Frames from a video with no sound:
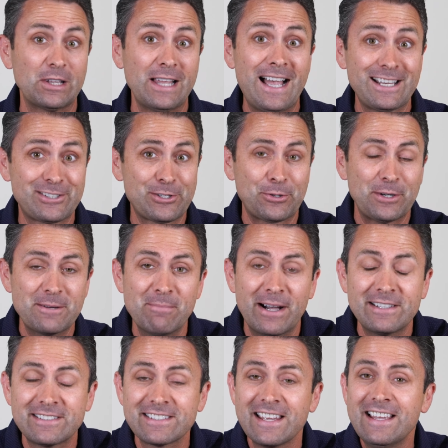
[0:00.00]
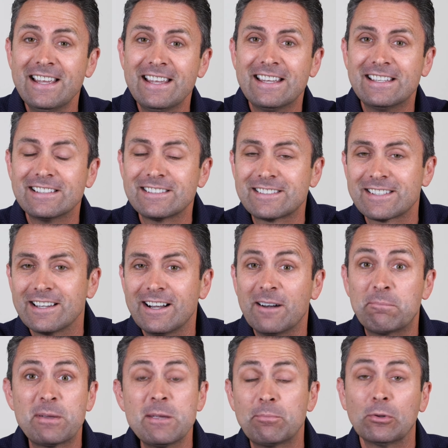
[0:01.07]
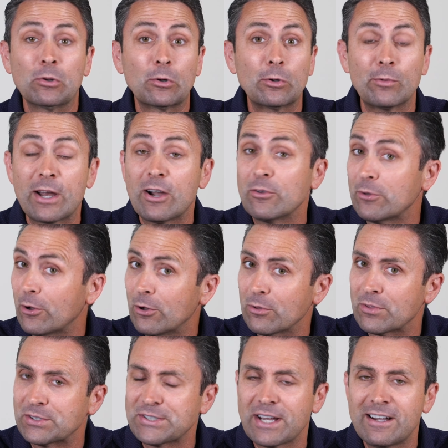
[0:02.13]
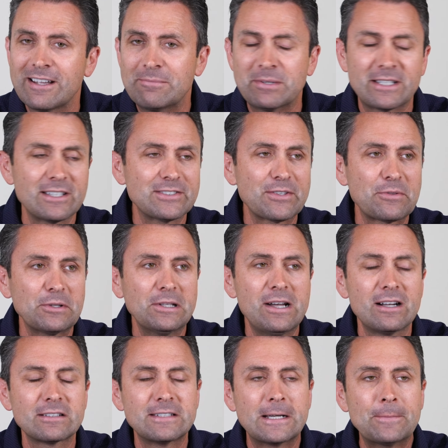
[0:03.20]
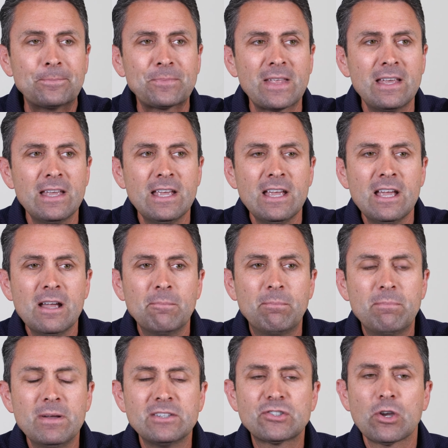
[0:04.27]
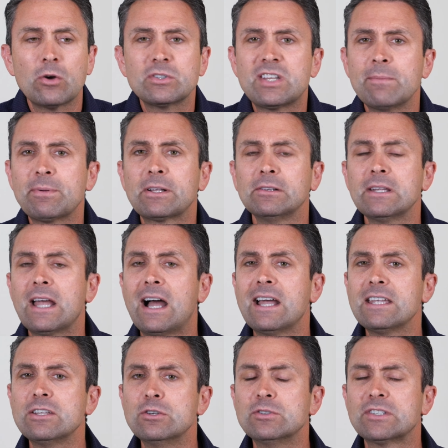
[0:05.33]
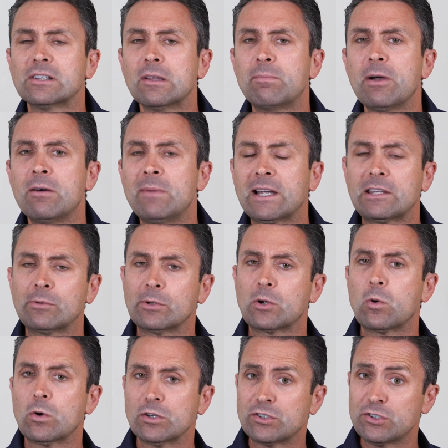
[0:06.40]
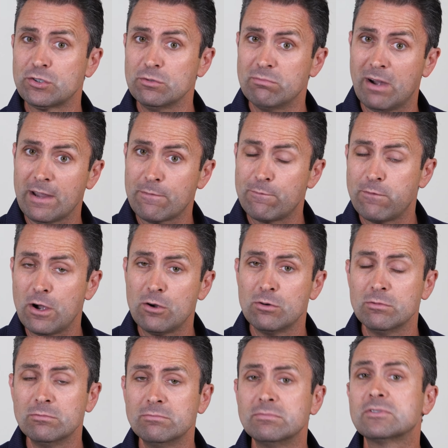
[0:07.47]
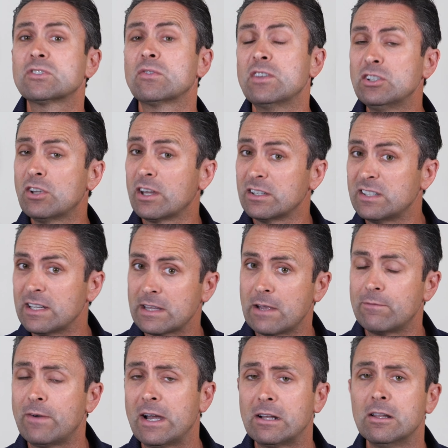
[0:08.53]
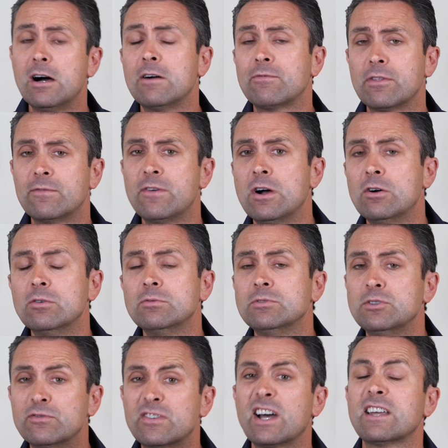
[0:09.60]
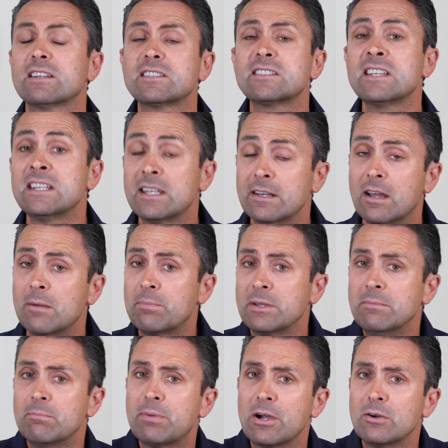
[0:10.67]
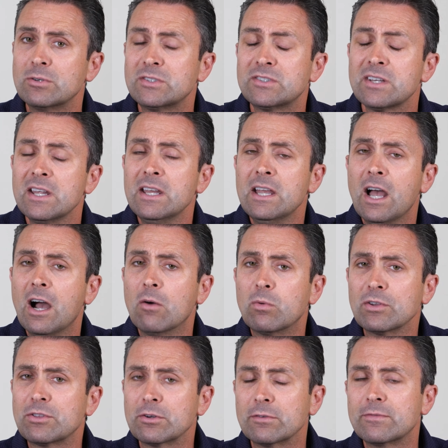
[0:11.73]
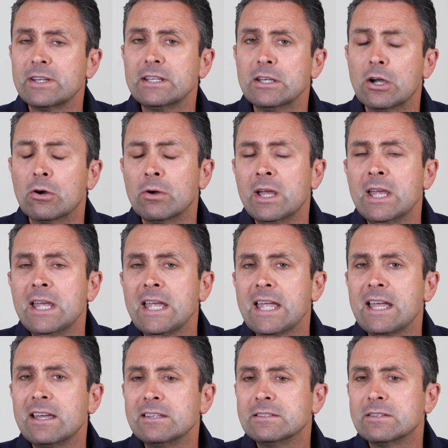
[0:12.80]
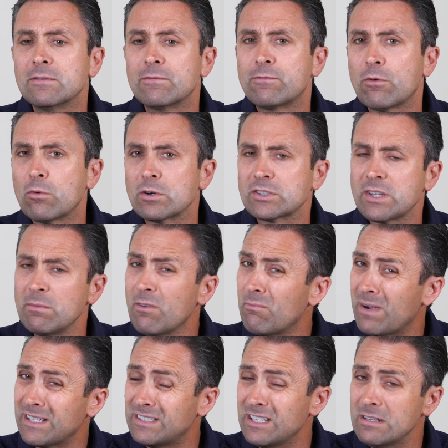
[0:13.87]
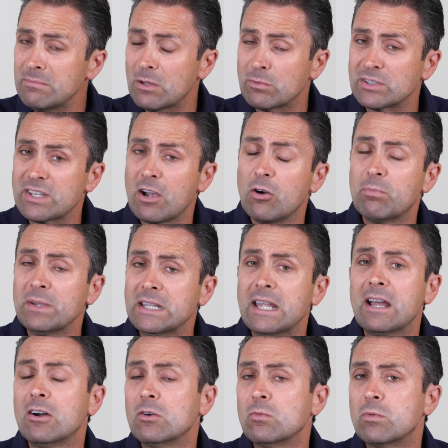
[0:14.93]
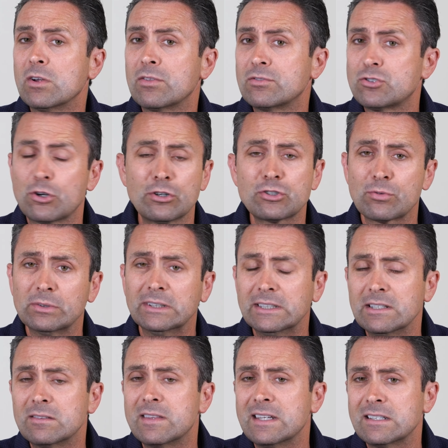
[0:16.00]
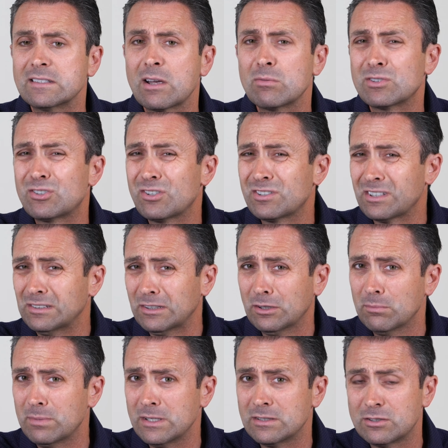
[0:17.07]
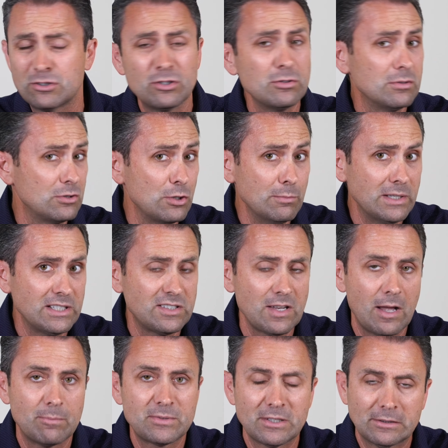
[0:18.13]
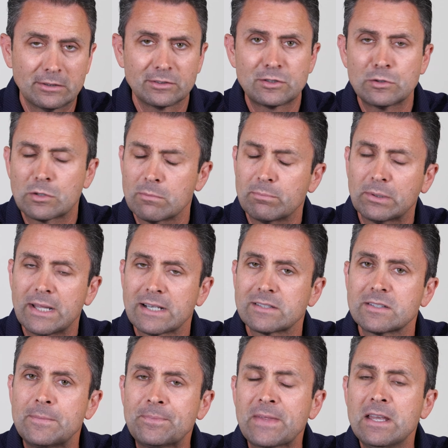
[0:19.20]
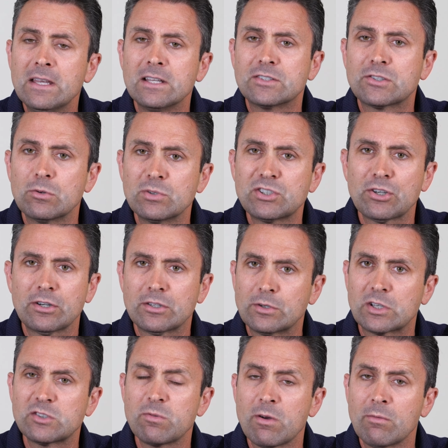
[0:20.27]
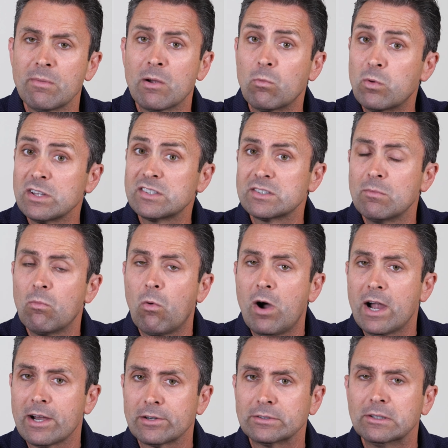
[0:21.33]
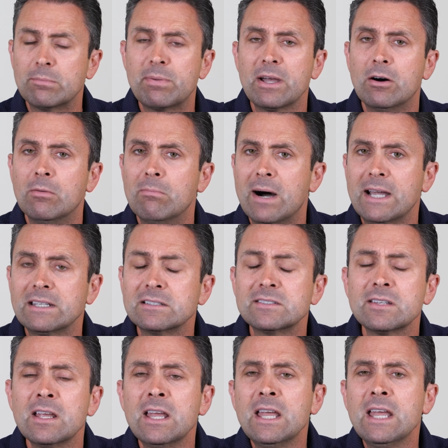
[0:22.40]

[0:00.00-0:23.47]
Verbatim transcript: last three months, it's, uh, people are around all the time because of the lockdown and so typically I use a lapel mic that records to my phone. So then you got to take that file off the phone. You've got to sync it up in post uh, with your video. And for some of my team that was helping out with church related things, that was just a little bit too, too many steps, a little too complex. And so we started to experiment with some wired lapel mics